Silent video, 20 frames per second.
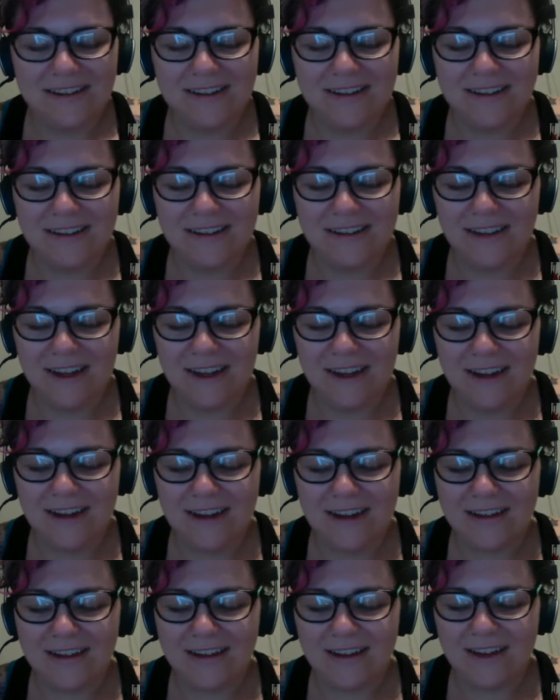Yeah,
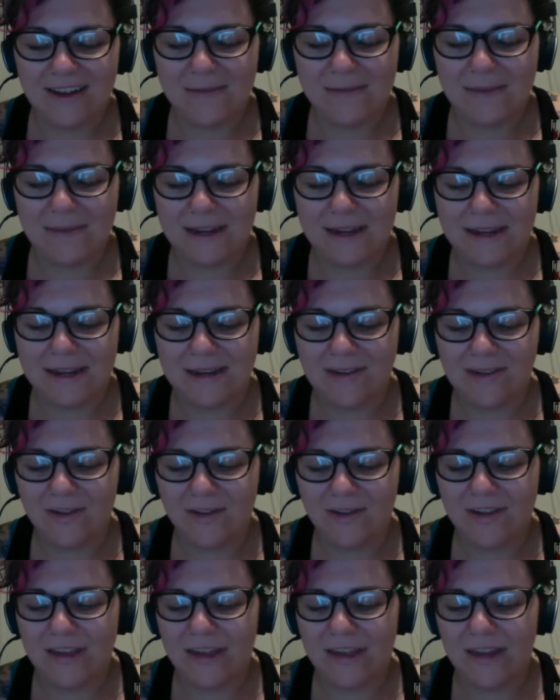I mean,
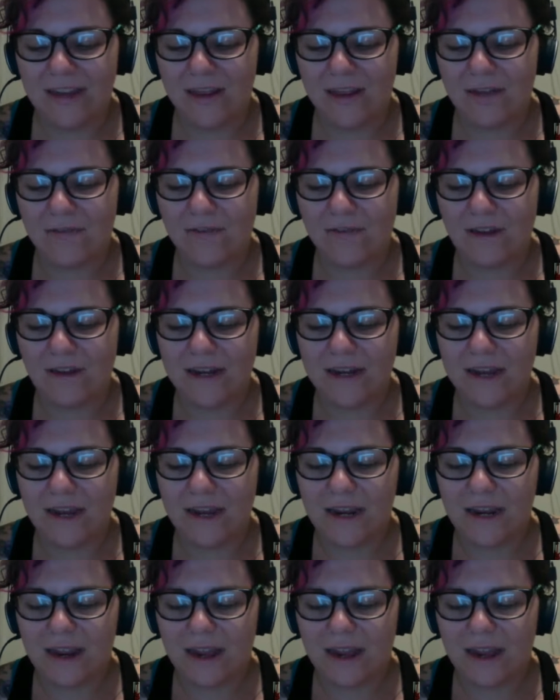just getting the funding,